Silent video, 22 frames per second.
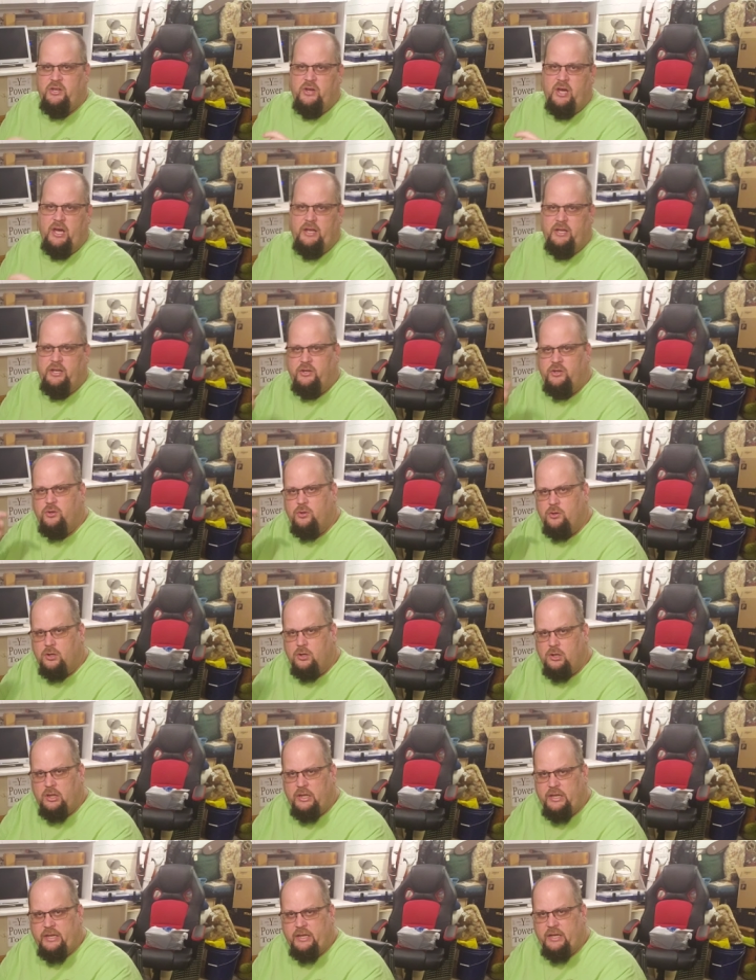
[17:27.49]
You had to do
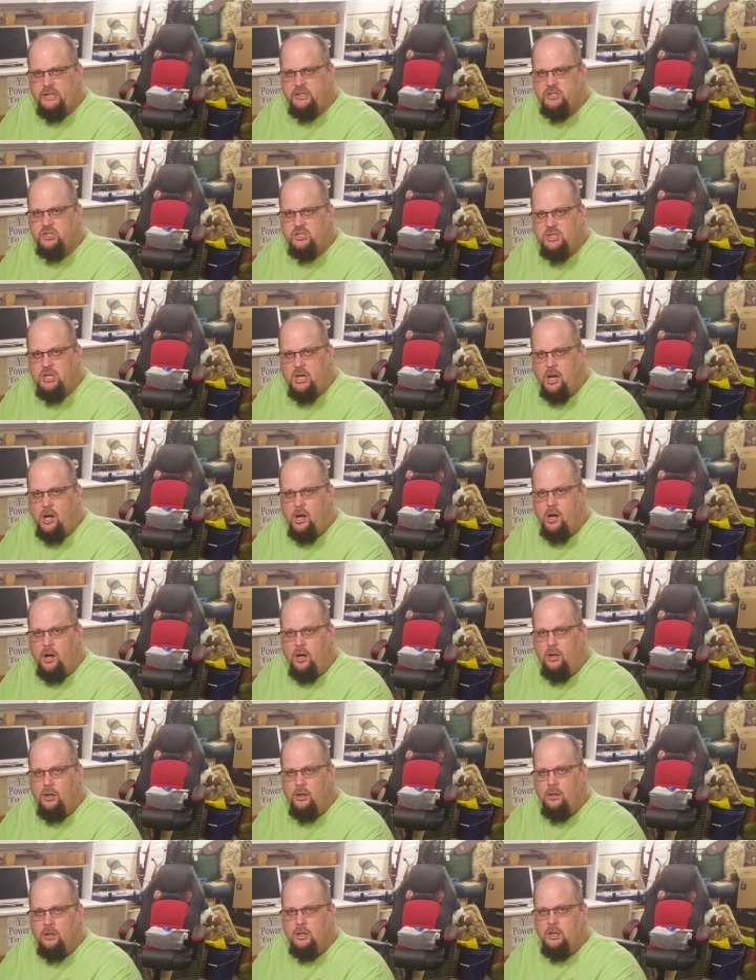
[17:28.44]
a clean
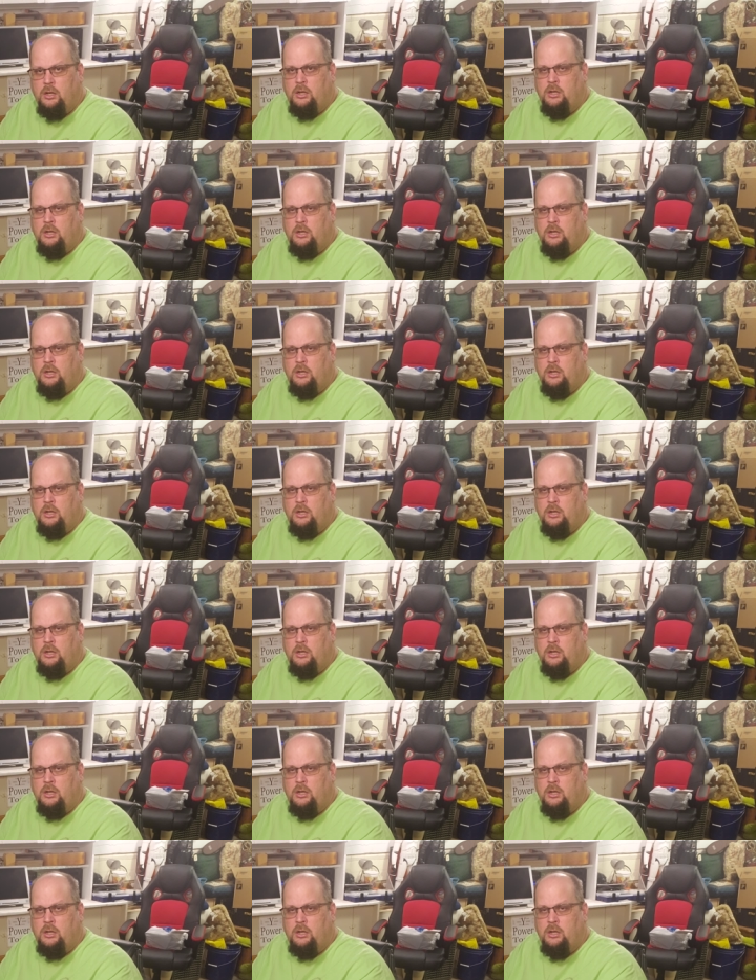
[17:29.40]
install